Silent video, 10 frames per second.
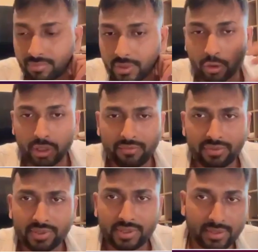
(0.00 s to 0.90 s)
sorry if
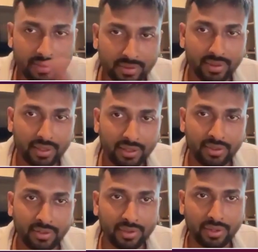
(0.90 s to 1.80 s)
it's
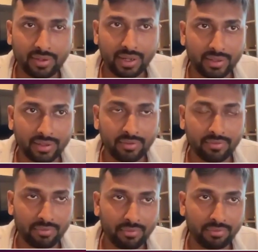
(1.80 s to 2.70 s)
different, like,
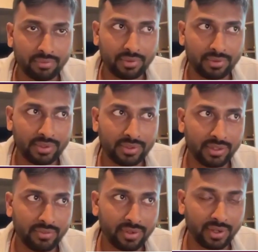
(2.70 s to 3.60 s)
if there is
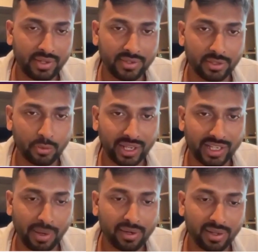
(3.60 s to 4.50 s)
different answer you are
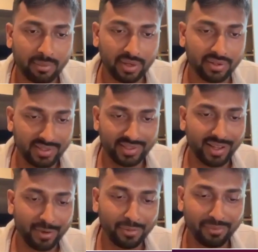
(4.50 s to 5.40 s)
expecting, but this is
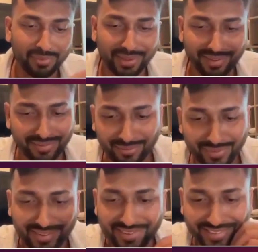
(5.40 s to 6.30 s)
how it works.